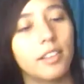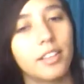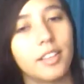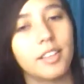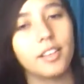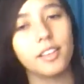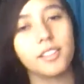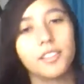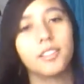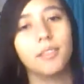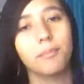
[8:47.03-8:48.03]
and
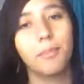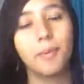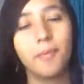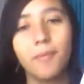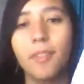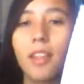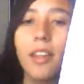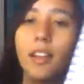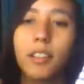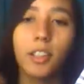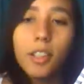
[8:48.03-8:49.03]
here's the
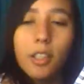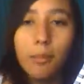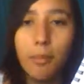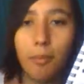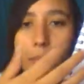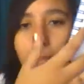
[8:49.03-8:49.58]
little